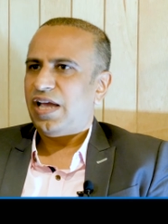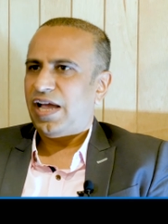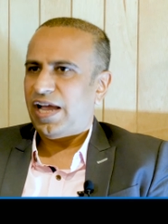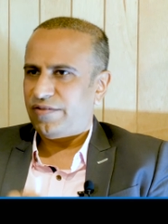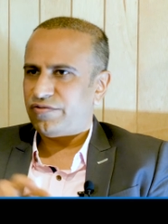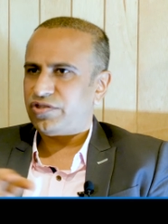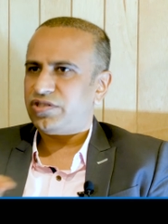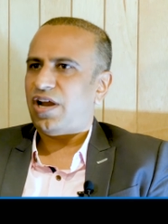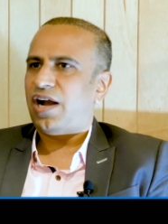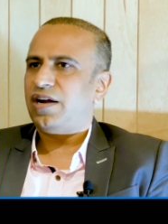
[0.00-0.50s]

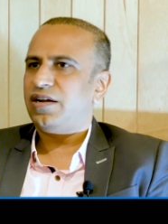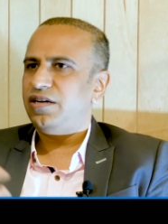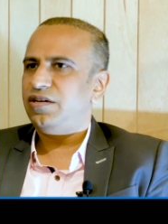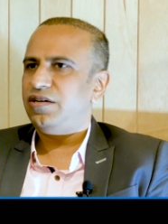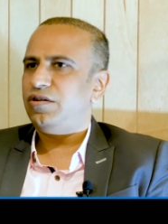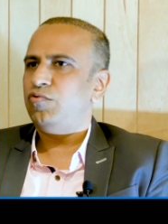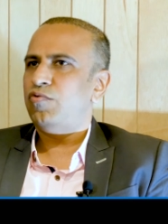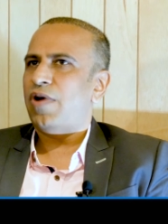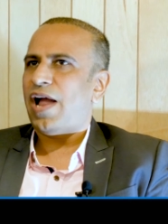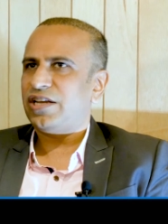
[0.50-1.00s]
have
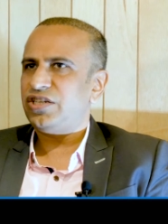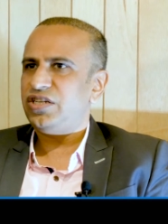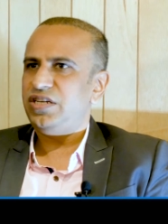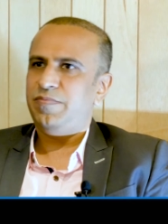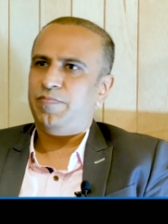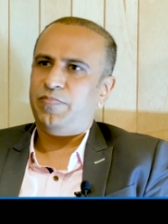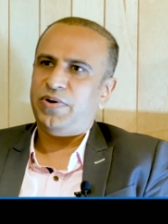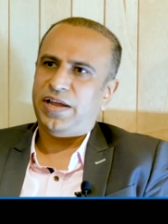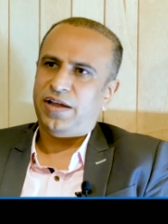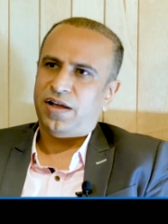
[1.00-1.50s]
started to
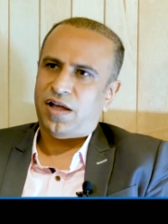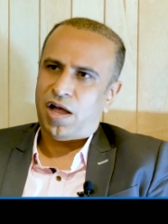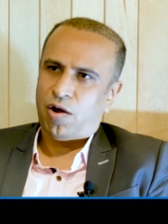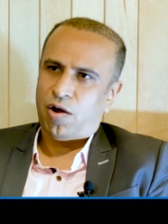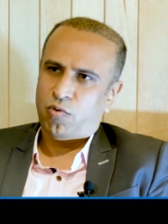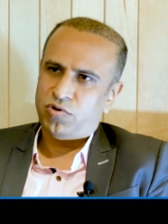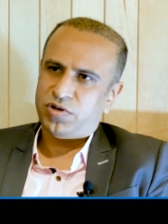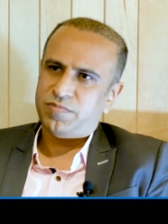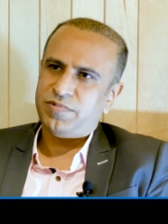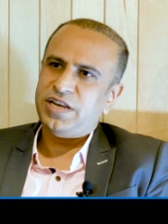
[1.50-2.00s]
actually play
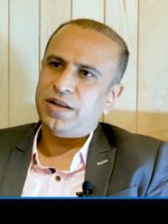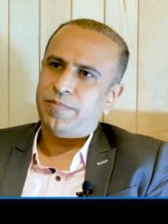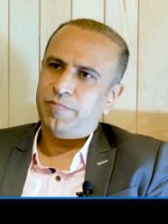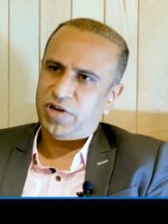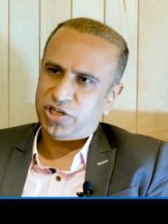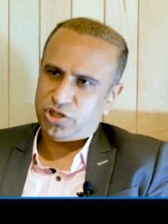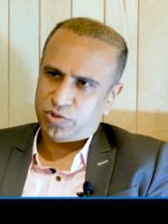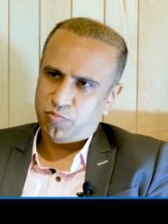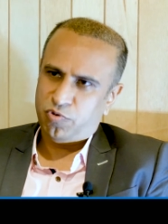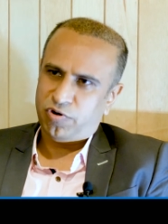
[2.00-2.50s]
out in a
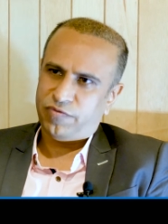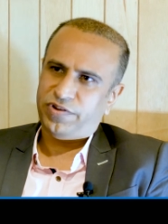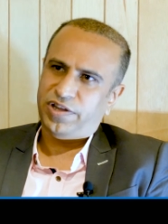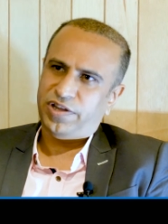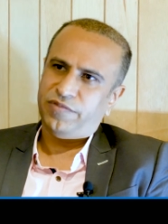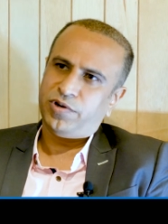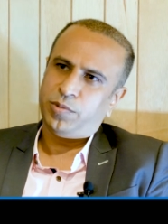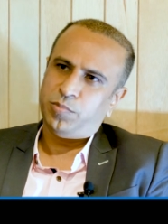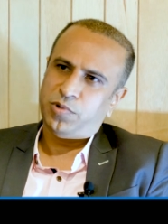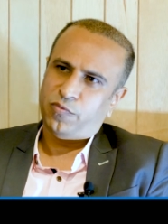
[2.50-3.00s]
much more
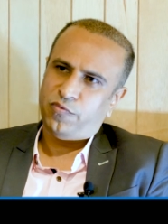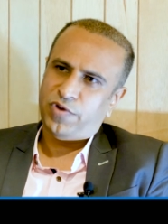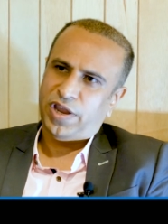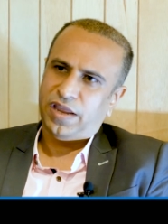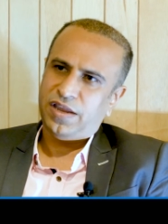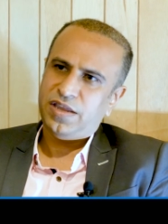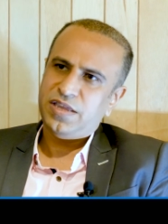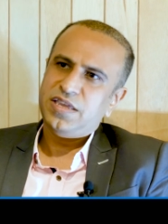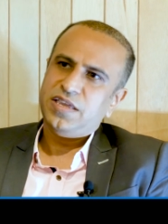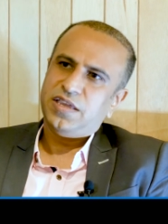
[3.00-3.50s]
favorable
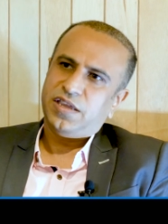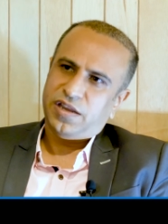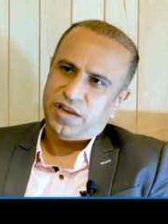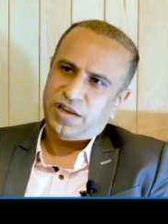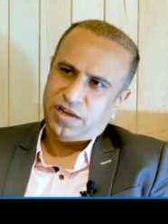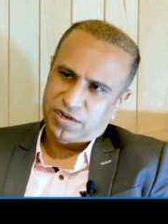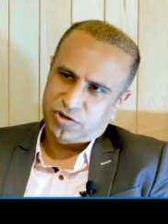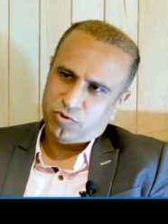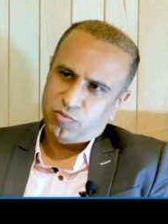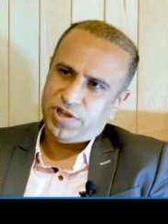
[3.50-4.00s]
way
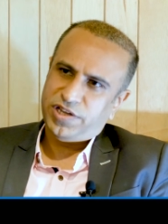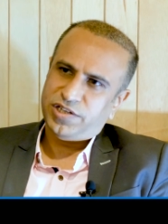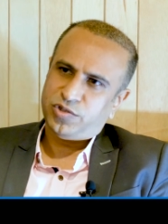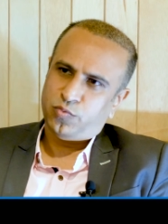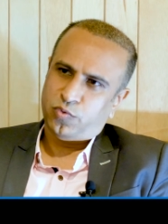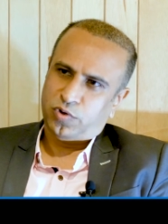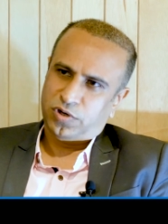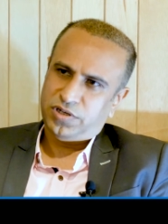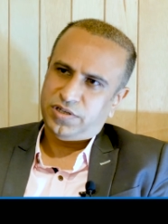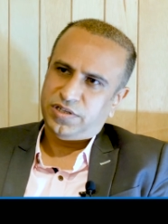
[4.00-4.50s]
in
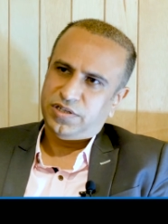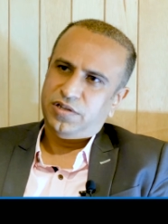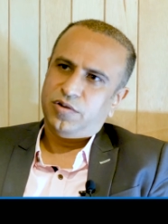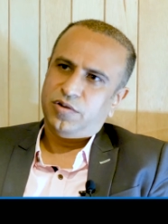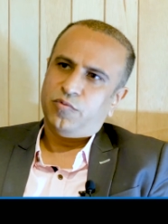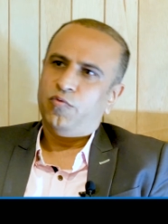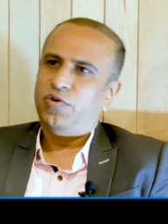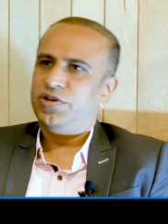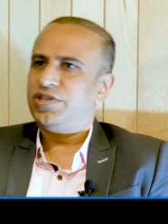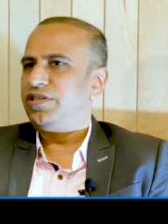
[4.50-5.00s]
today's world
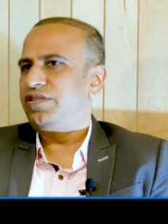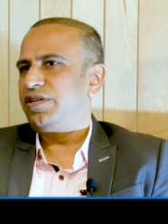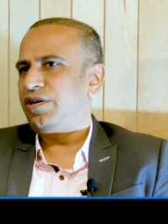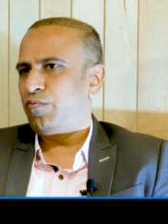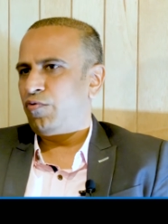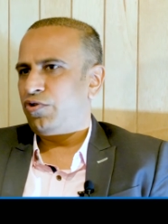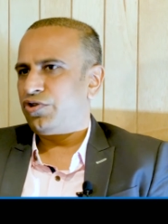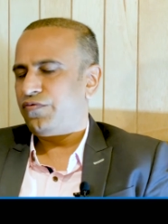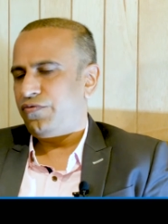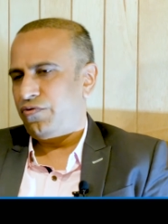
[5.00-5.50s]
versus
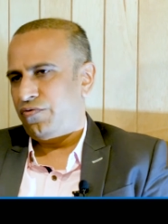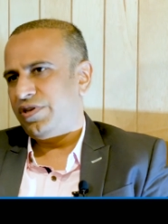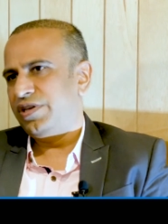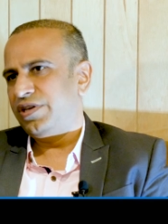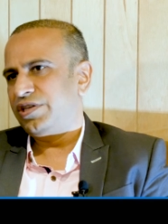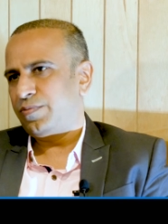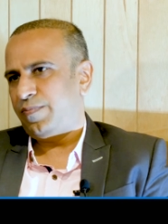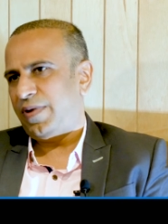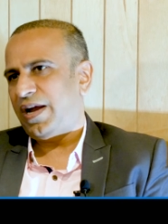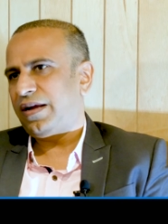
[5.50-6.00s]
it was few
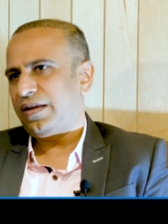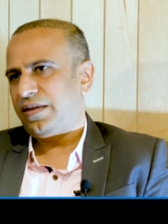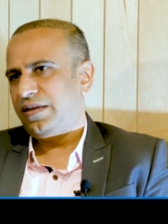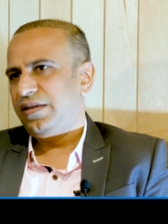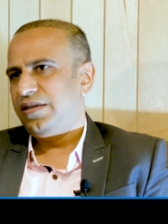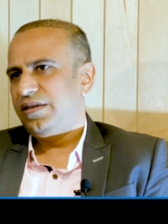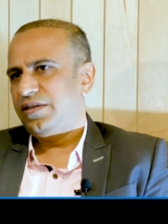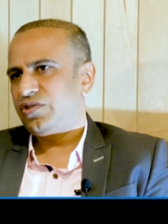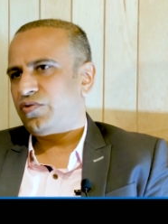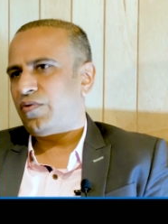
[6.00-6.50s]
years back
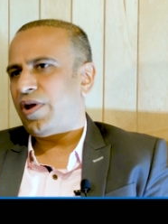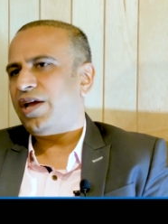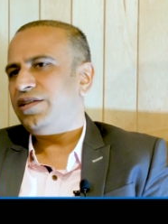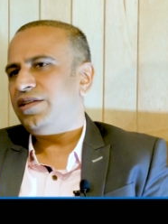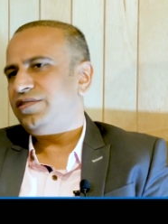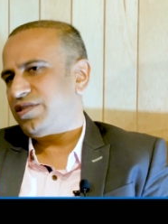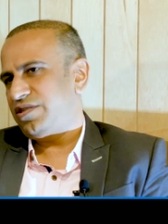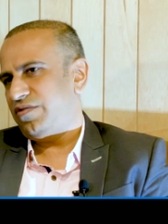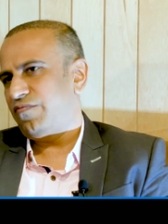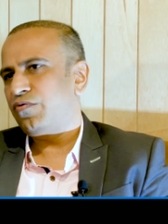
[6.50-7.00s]
so
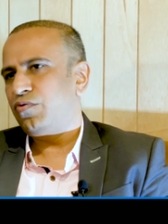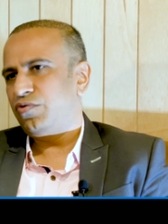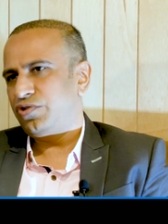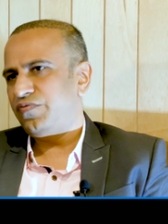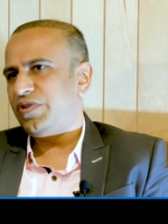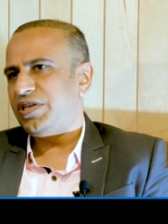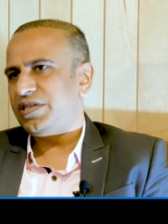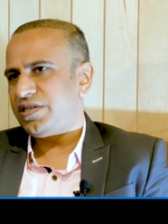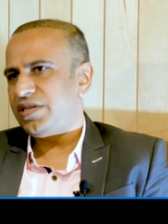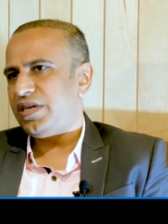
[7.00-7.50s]
hence of
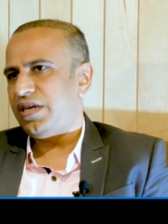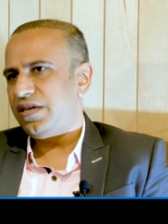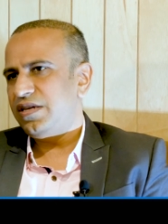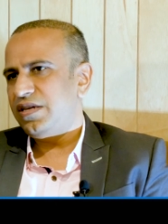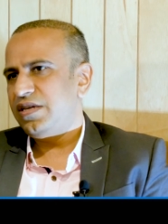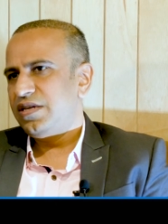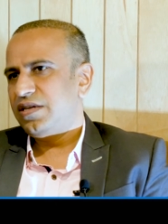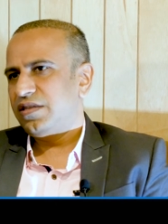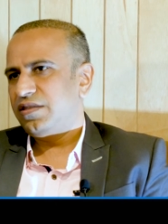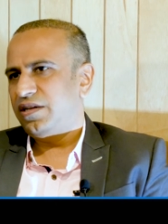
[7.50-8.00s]
course we
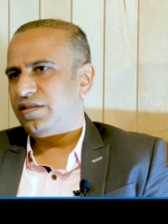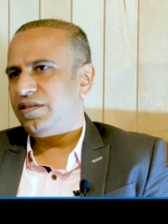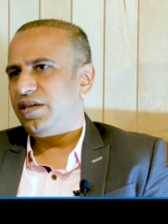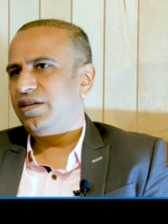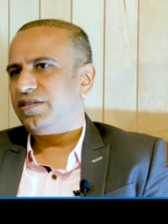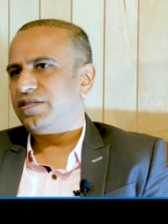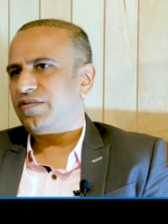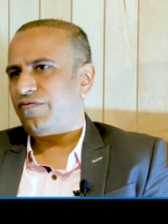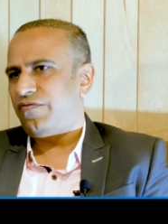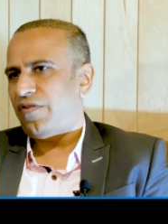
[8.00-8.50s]
see that
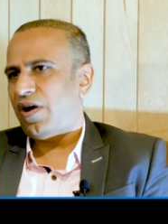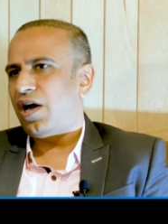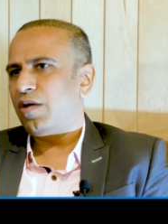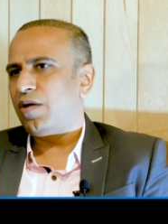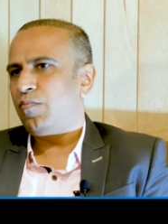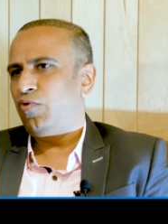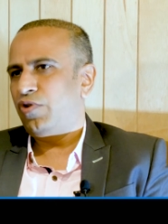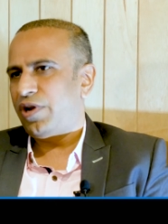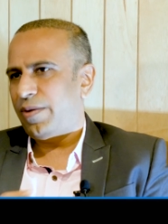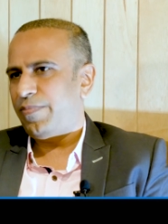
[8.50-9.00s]
there is a
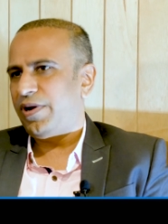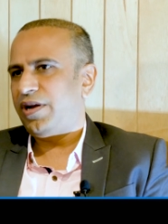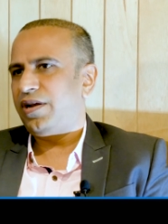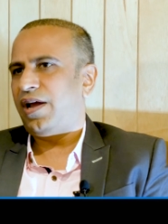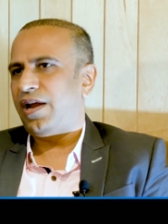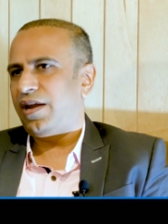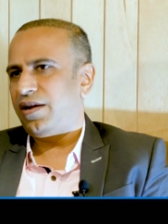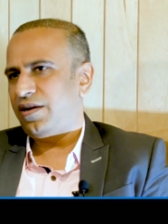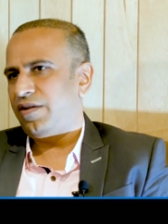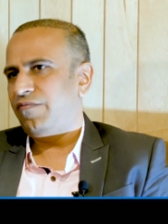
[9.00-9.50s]
far more
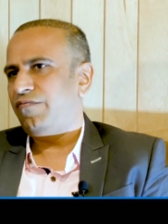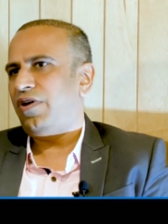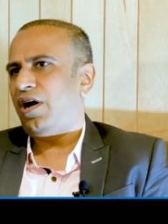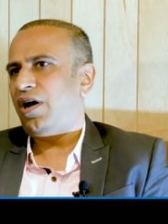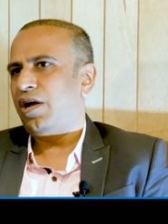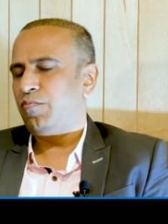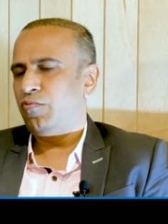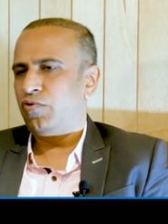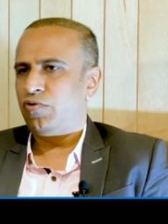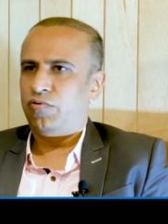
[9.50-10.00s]
appetite and
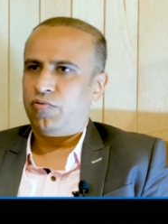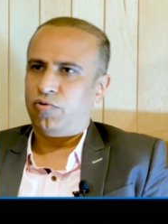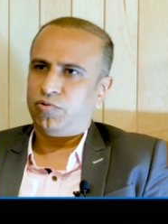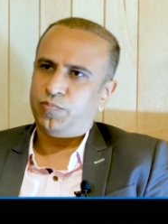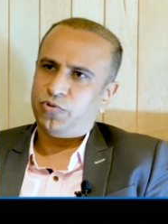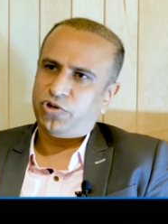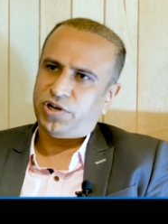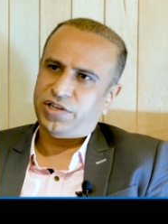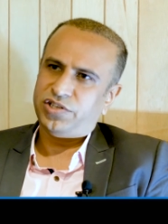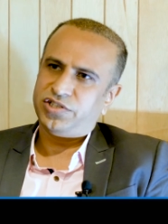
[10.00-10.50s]
far more
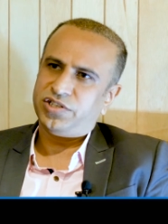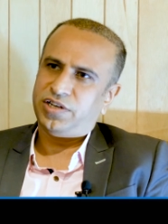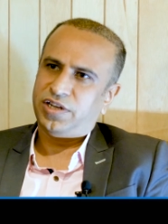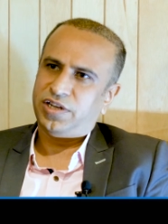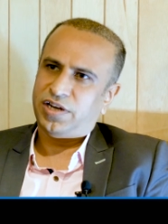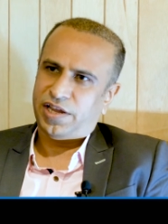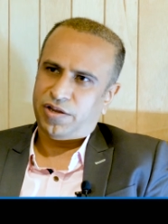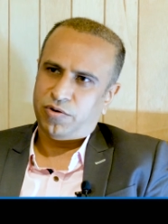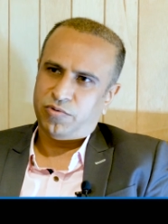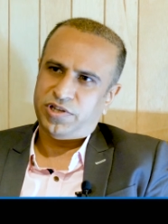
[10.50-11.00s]
growth potential
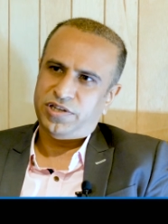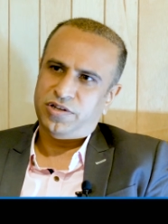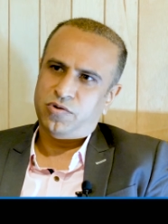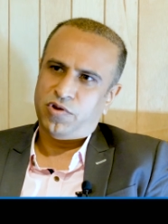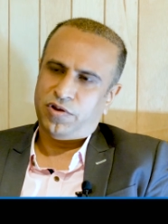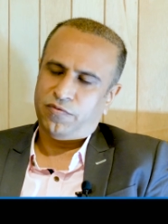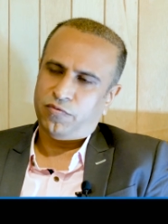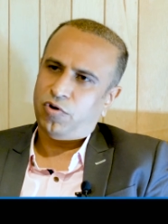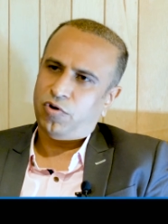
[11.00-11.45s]
in iot going